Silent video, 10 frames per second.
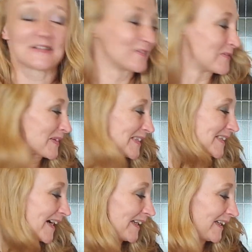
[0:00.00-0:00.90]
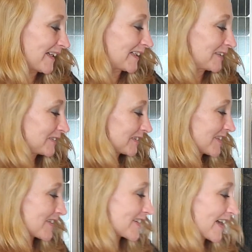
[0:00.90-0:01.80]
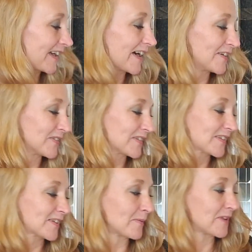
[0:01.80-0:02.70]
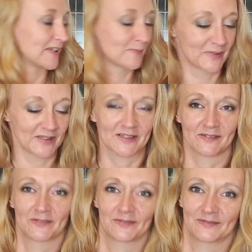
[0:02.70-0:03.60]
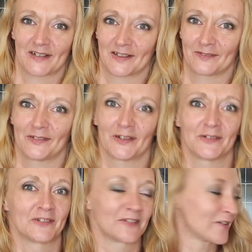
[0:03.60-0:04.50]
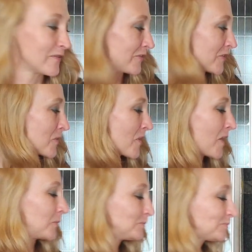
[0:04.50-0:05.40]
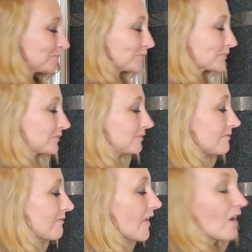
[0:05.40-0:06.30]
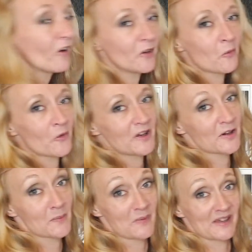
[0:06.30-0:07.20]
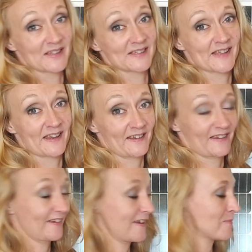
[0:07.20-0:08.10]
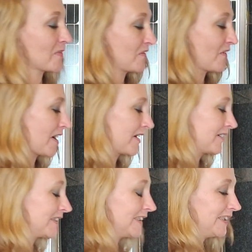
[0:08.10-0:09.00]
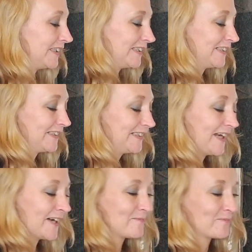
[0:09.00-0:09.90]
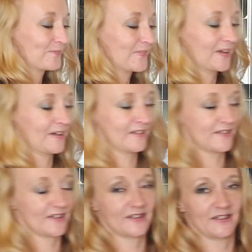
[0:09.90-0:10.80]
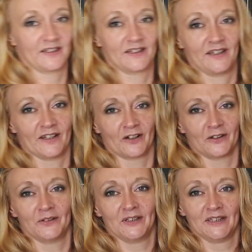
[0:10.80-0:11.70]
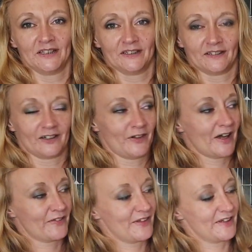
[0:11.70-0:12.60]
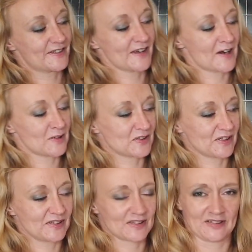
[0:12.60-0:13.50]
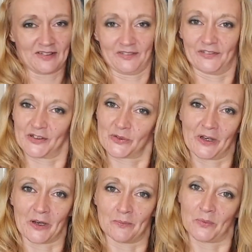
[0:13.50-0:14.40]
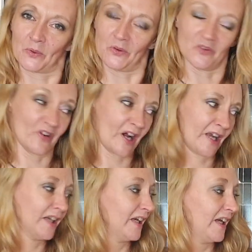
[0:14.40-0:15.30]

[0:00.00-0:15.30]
of a mistake. I'll just take out some of these bits I've had floating around for a while. I wanted a big sink in my van, yeah, and I think, you know, I've had this now since I think the first week I bought the van.